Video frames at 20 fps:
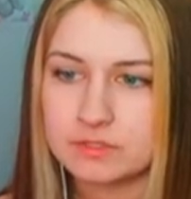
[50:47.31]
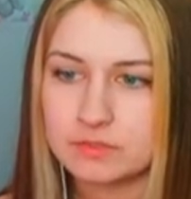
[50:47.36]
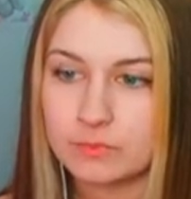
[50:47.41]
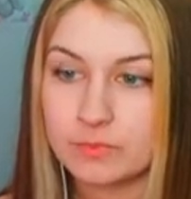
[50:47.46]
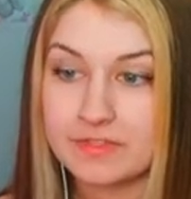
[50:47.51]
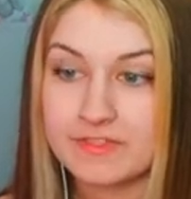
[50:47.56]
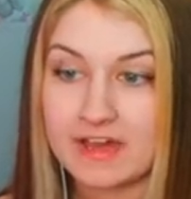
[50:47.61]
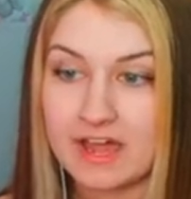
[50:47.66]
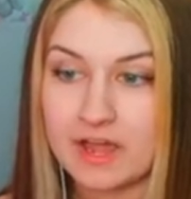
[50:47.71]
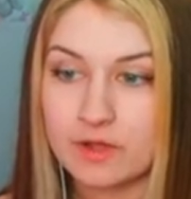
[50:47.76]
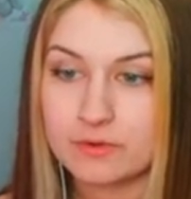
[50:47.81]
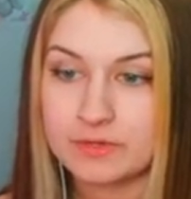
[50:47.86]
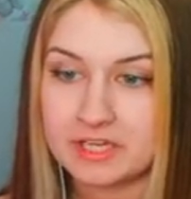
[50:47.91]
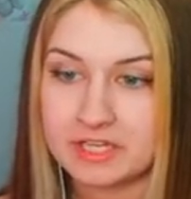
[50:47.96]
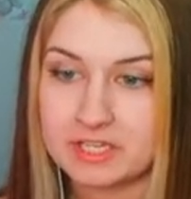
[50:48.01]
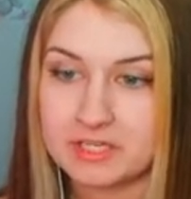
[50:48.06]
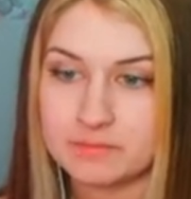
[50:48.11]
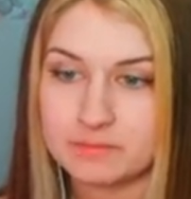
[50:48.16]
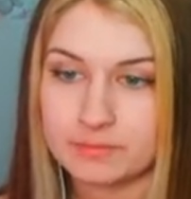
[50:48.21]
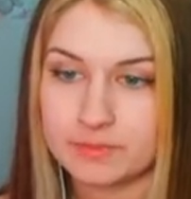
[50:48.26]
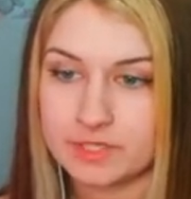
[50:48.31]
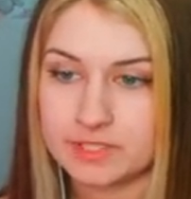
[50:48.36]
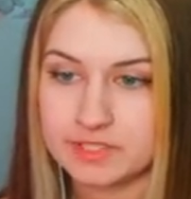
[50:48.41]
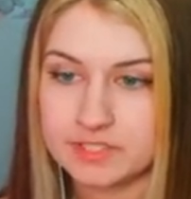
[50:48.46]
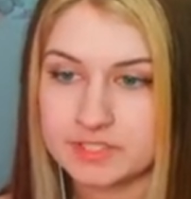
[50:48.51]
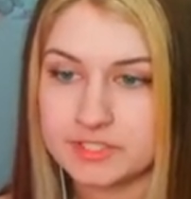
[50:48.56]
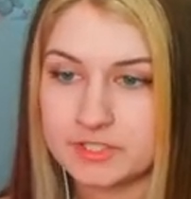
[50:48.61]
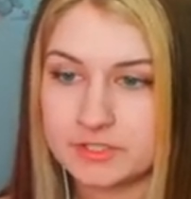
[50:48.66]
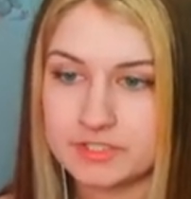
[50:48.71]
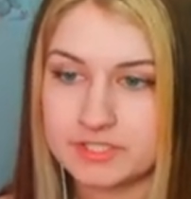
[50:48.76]
without it, but
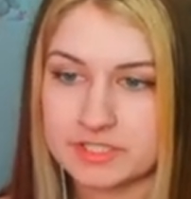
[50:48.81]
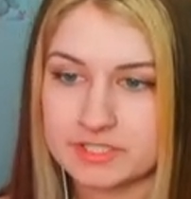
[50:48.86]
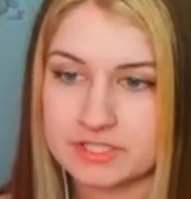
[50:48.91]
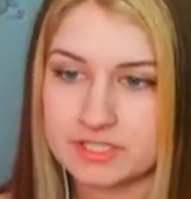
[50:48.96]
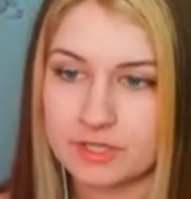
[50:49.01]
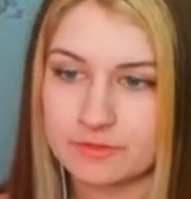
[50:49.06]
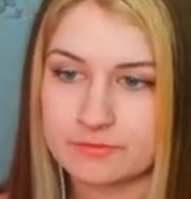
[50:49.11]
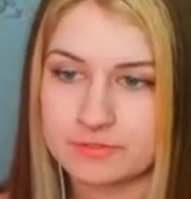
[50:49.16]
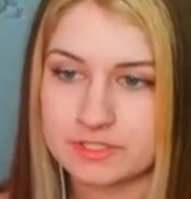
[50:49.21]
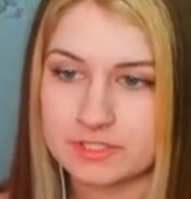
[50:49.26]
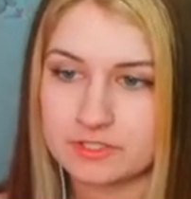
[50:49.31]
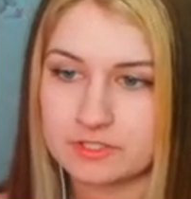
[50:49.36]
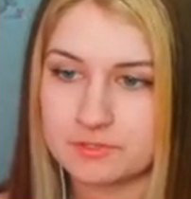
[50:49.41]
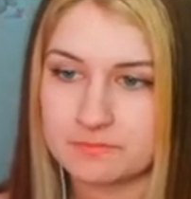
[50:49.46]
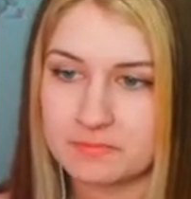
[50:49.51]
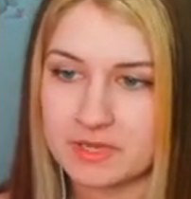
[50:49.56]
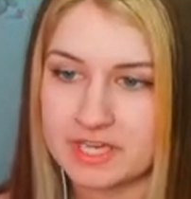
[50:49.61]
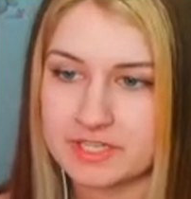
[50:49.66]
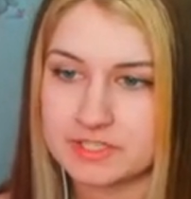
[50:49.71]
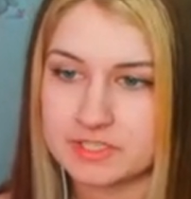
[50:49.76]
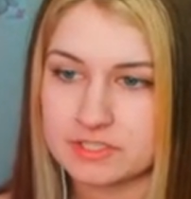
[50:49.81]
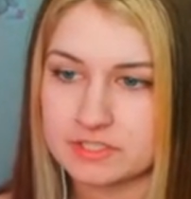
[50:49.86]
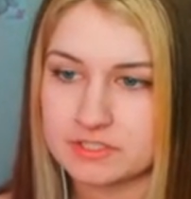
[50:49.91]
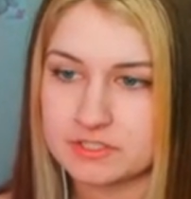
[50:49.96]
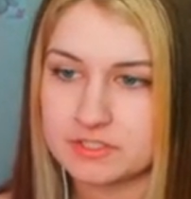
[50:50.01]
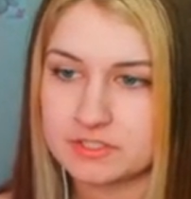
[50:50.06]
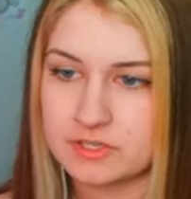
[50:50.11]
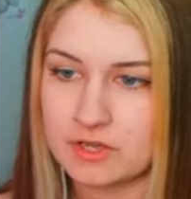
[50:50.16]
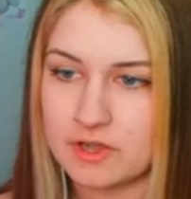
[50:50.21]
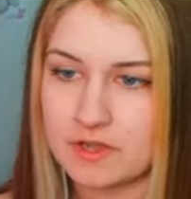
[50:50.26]
the series itself is such a mess and
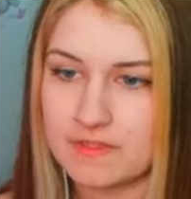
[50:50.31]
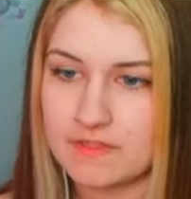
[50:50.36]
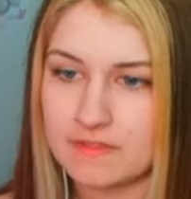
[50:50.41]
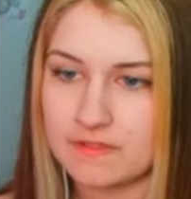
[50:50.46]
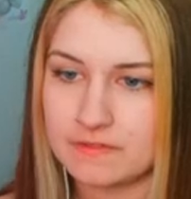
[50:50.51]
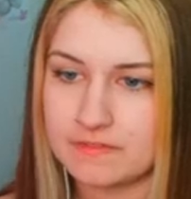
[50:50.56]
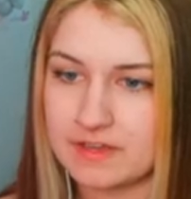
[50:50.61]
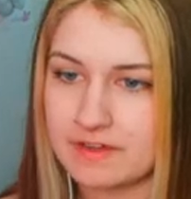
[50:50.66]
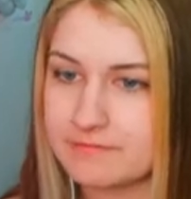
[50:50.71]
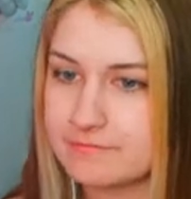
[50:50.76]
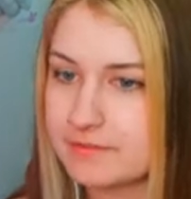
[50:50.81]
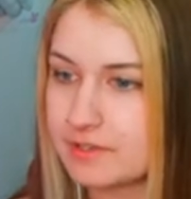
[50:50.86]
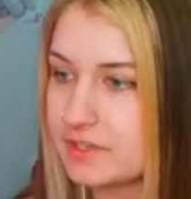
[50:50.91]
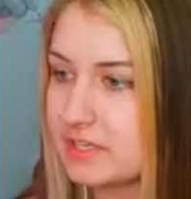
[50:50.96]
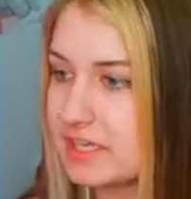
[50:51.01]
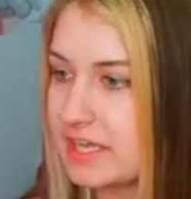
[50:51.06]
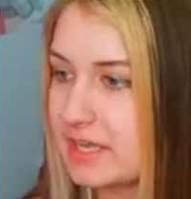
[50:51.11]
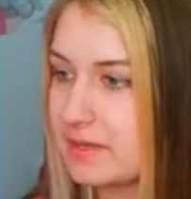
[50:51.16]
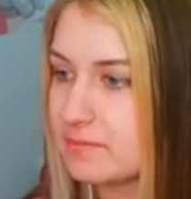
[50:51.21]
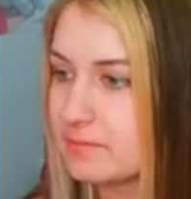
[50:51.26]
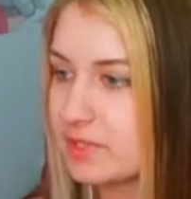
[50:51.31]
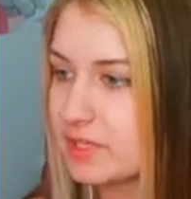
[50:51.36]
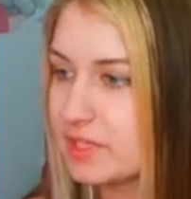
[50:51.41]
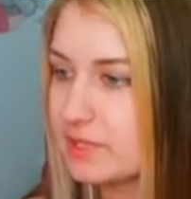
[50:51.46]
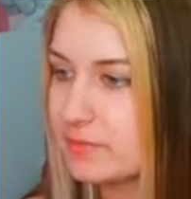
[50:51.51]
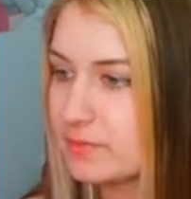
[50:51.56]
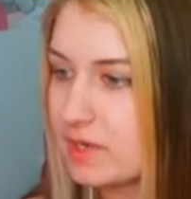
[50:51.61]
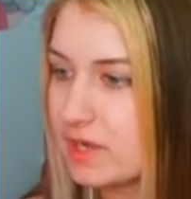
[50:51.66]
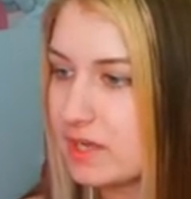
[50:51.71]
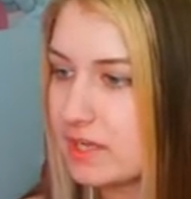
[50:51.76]
it's not that fun
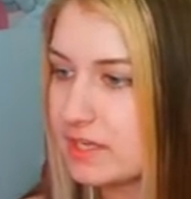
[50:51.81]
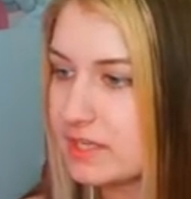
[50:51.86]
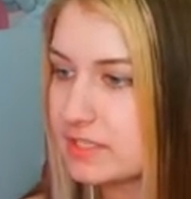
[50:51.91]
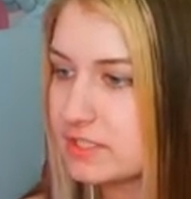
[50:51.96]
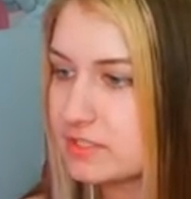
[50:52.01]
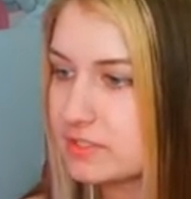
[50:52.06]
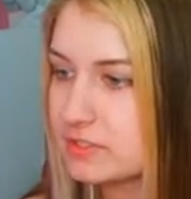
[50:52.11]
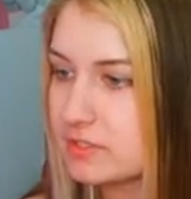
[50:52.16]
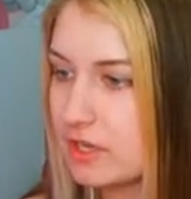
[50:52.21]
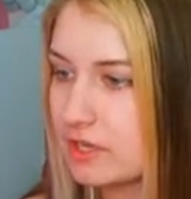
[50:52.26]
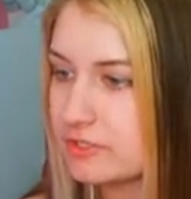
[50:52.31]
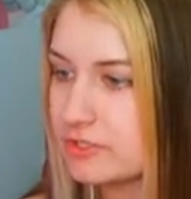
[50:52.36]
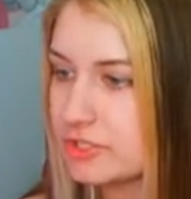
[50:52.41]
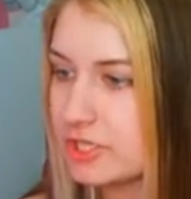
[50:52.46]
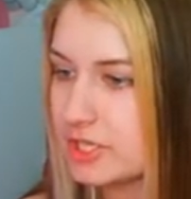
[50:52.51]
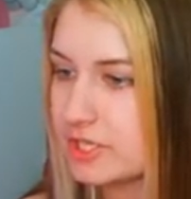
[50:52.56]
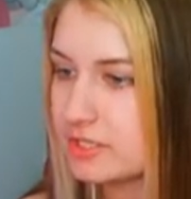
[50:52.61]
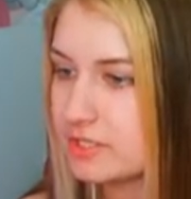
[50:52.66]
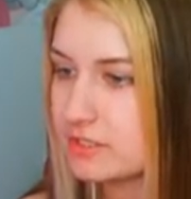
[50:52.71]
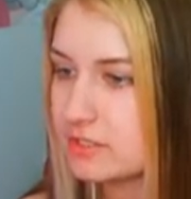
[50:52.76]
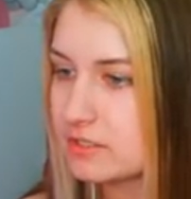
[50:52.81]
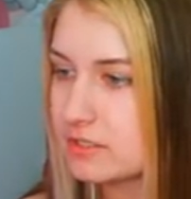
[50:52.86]
gameplay-wise. Gotcha.